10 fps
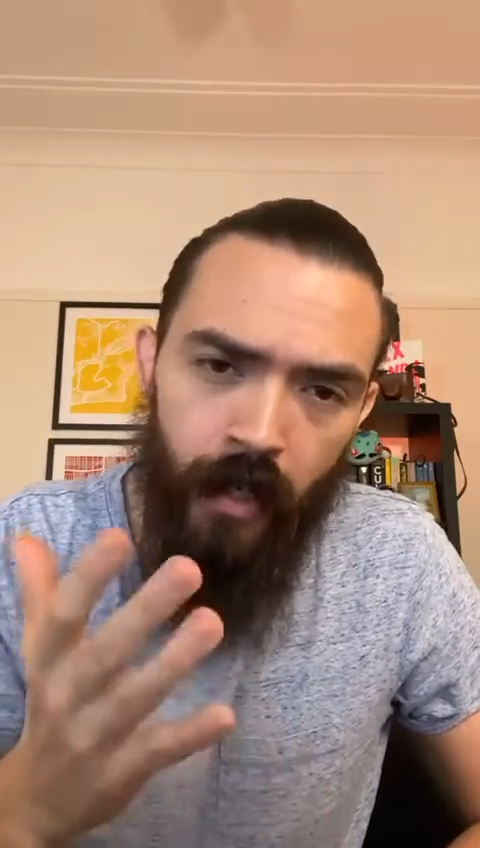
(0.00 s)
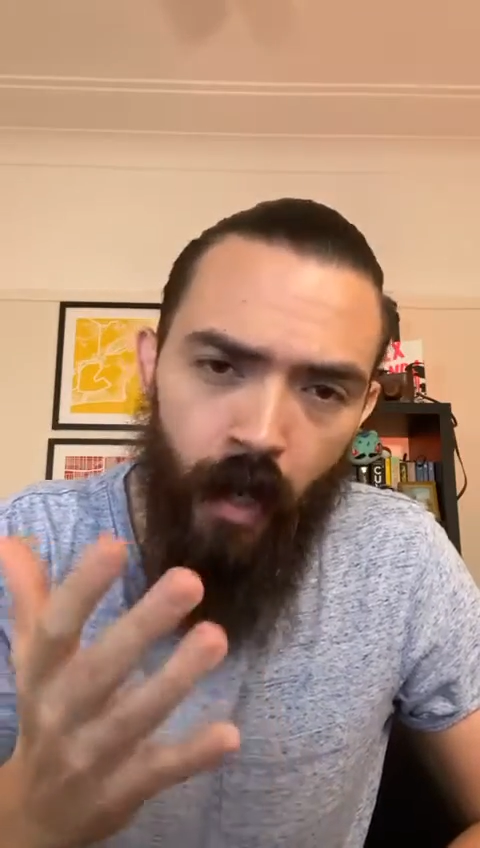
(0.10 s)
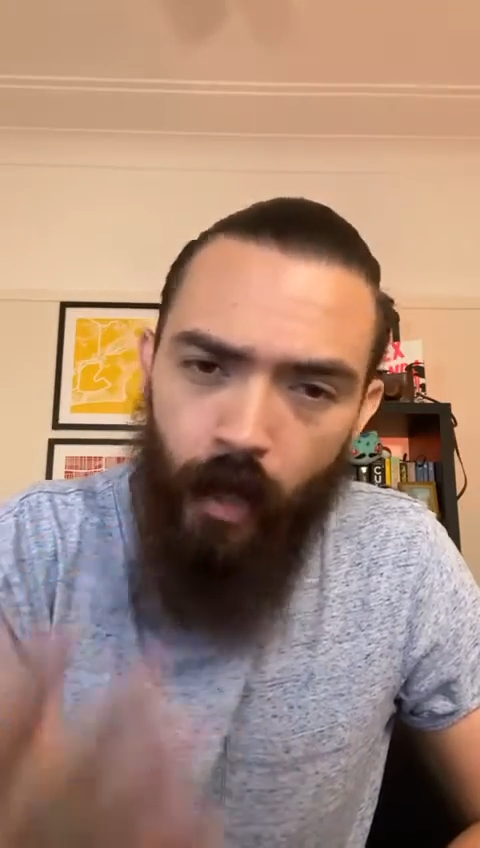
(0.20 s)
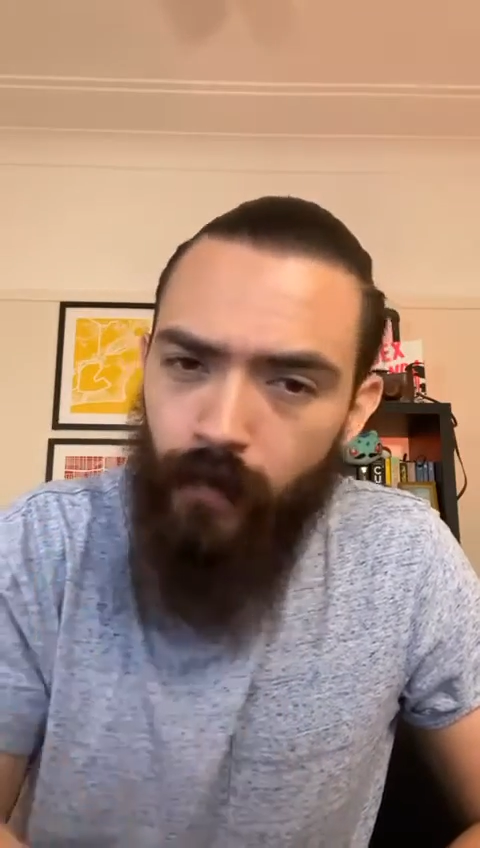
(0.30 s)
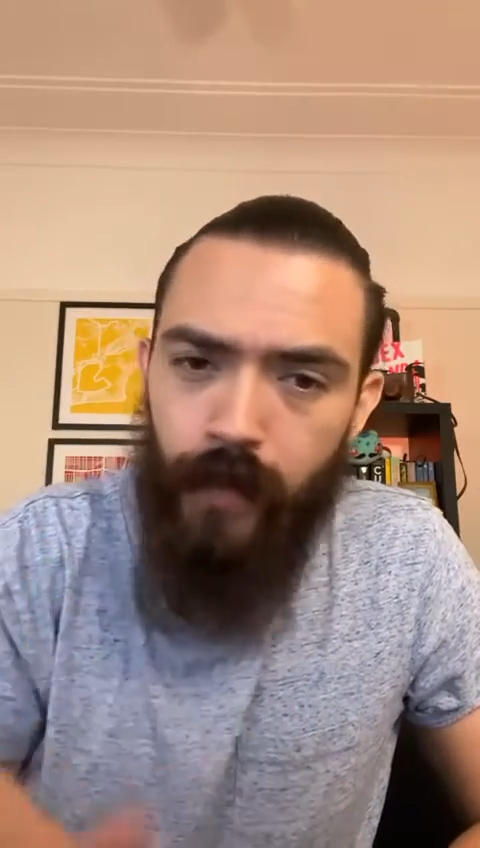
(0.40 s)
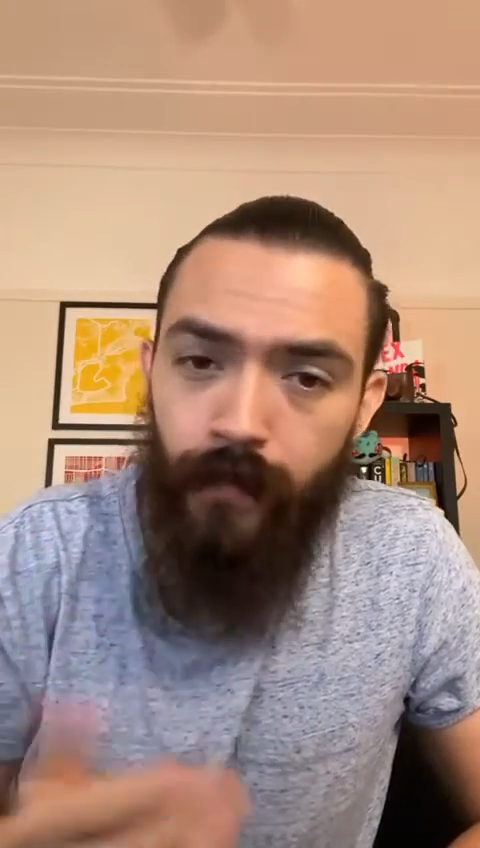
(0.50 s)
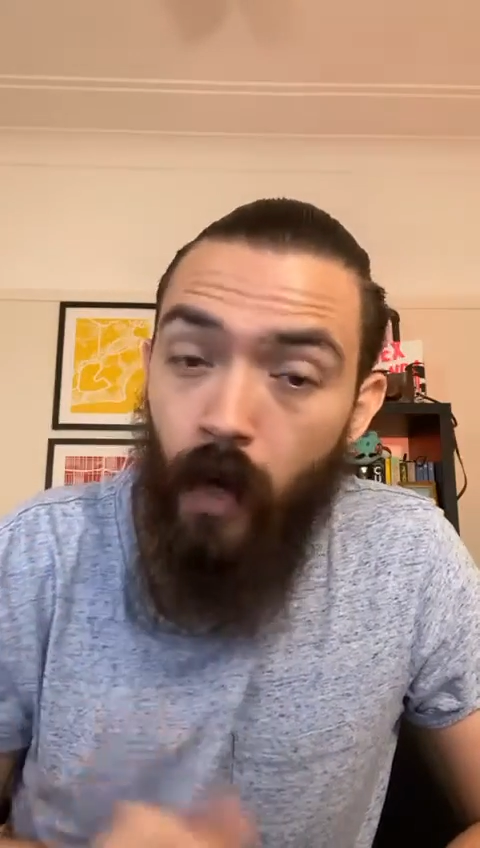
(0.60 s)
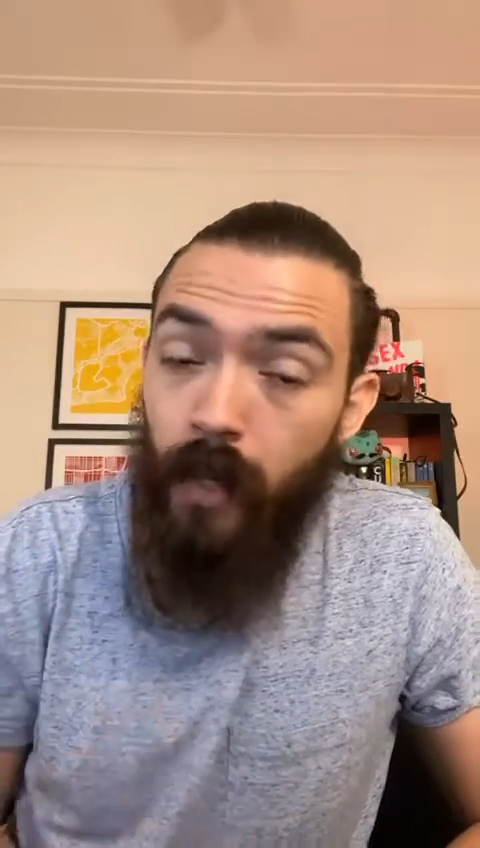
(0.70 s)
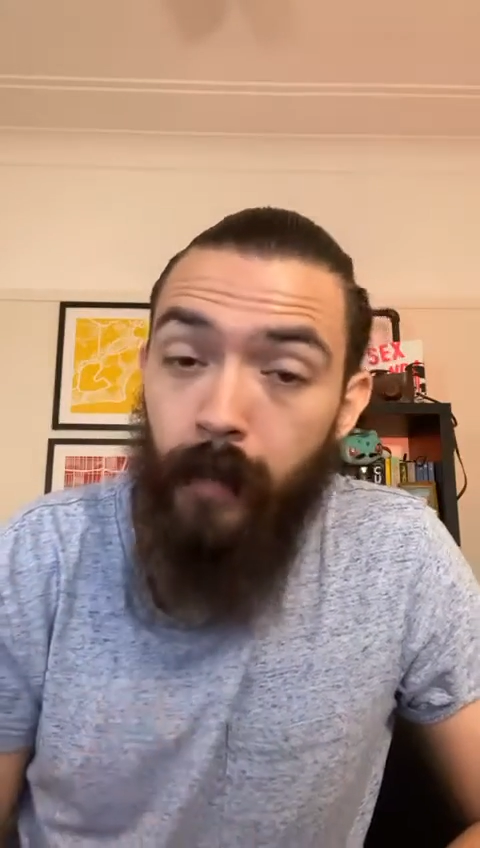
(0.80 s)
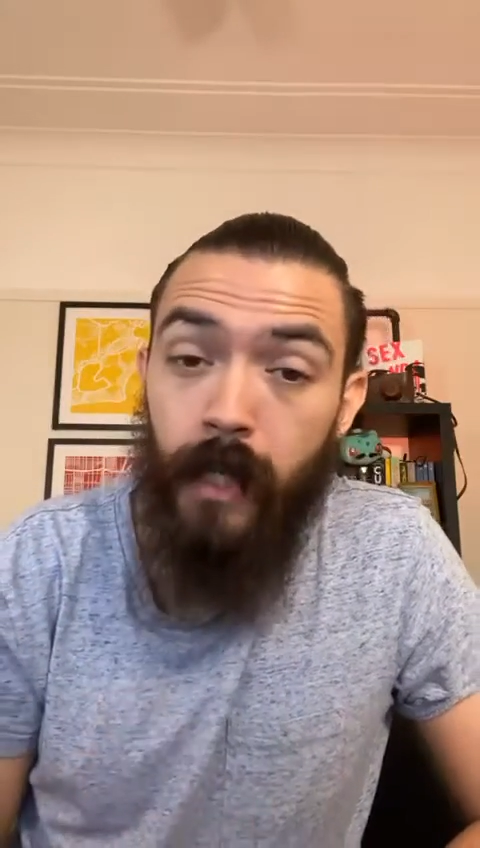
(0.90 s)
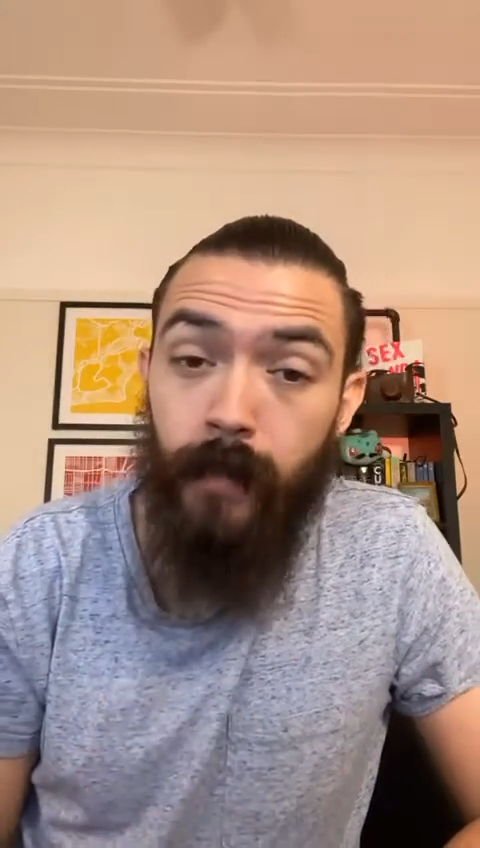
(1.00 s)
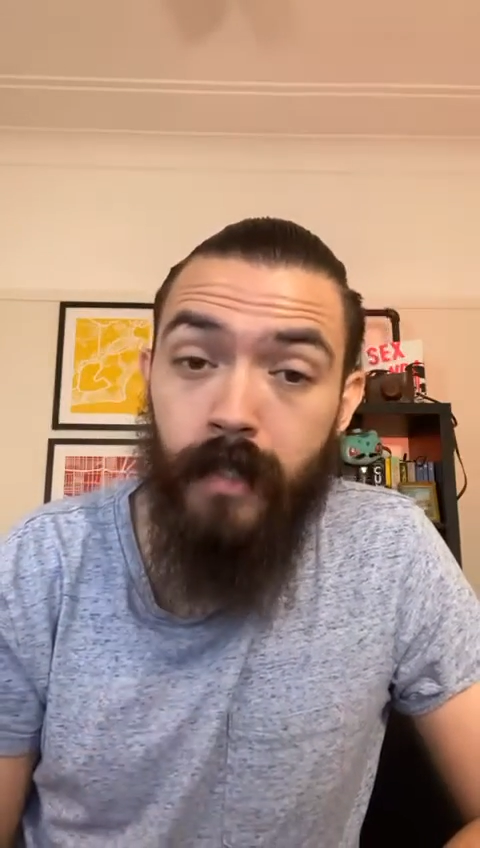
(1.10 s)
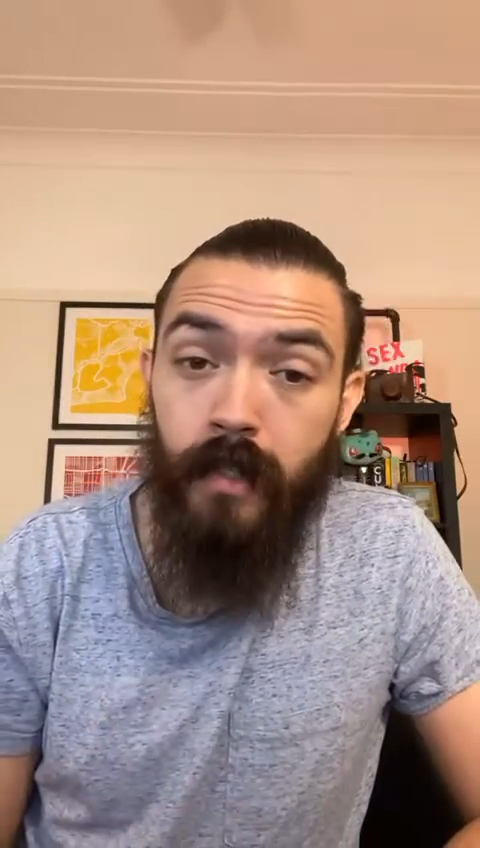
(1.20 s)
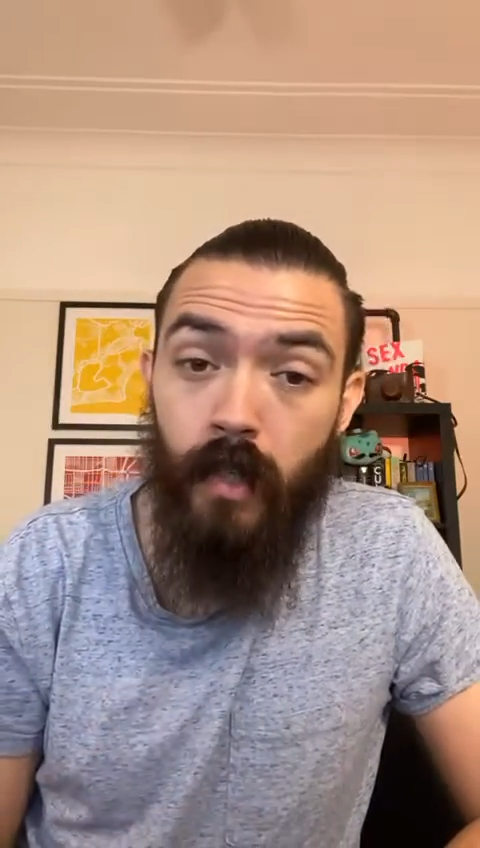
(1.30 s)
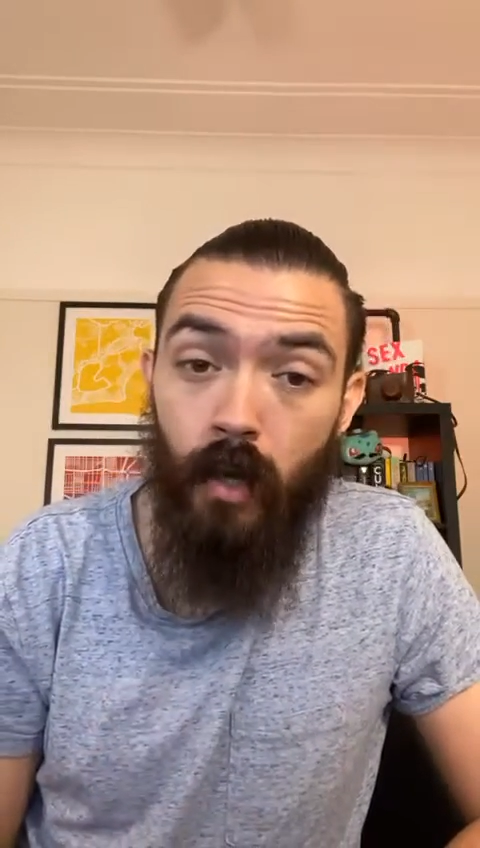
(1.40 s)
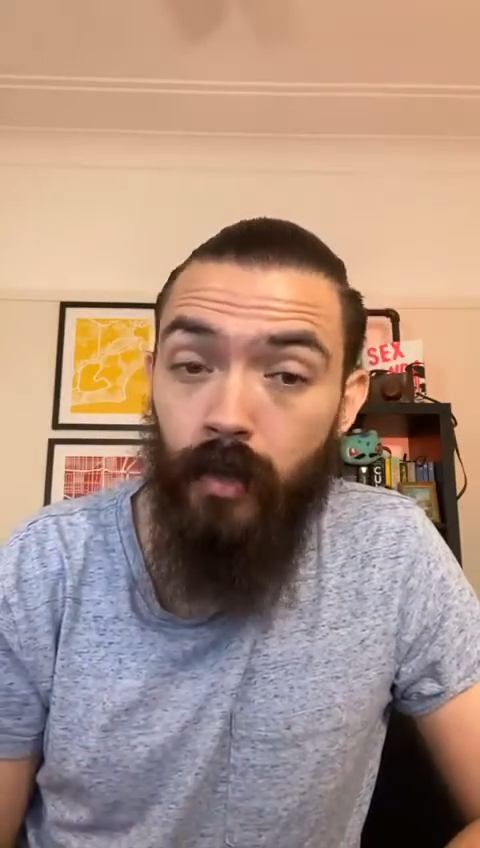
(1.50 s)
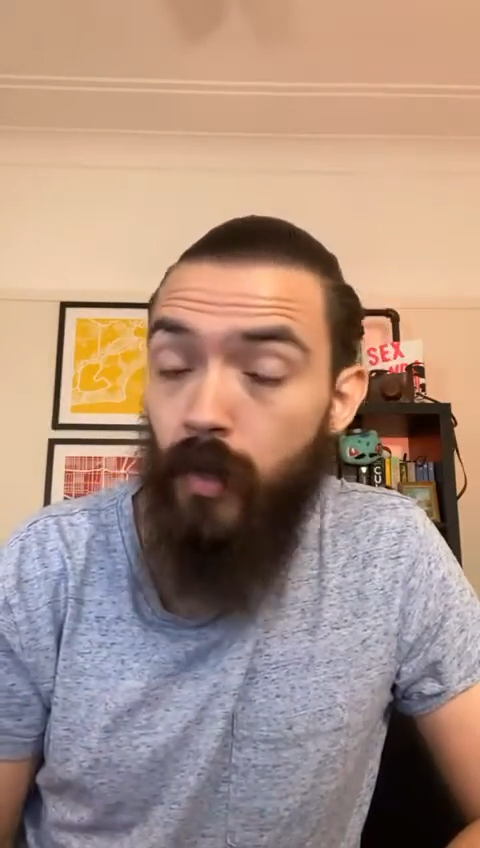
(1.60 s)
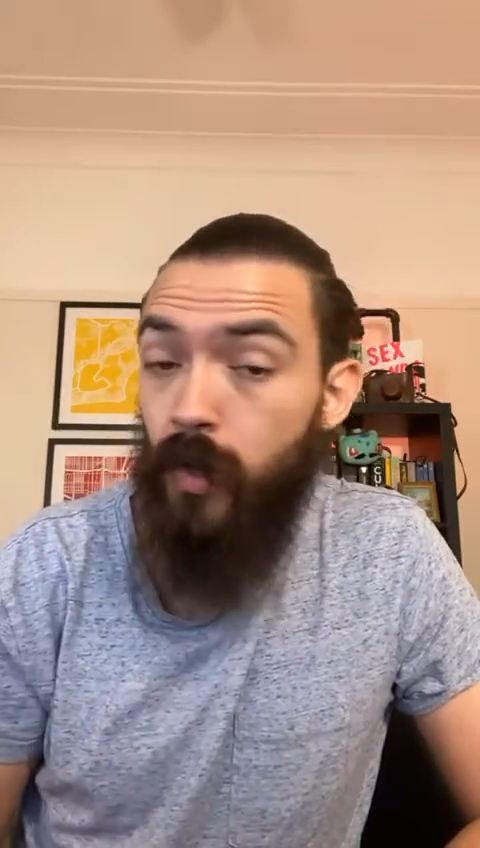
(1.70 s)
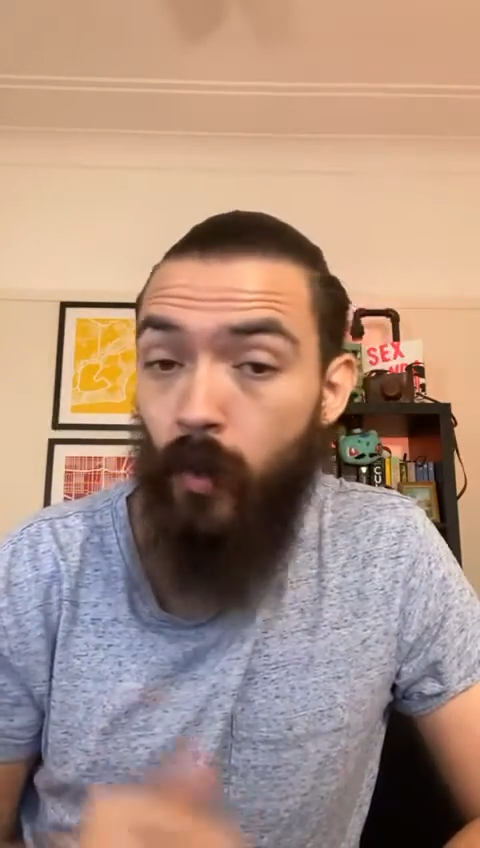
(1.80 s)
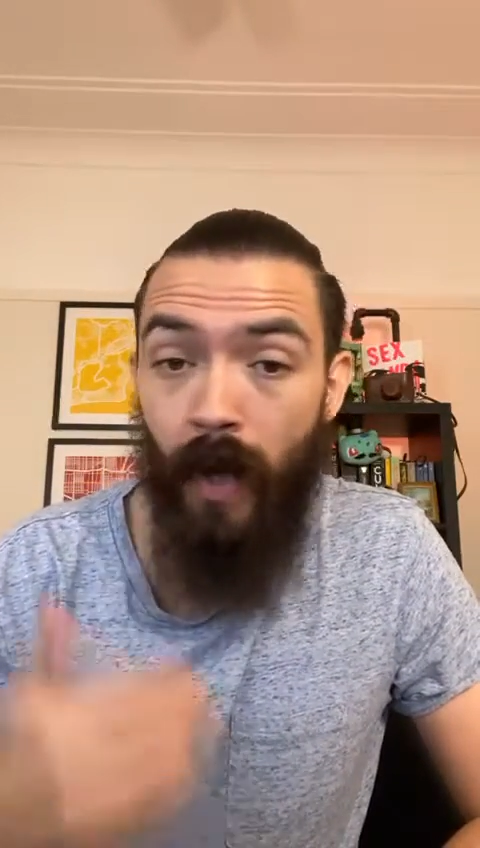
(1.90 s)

I often find that many business owners who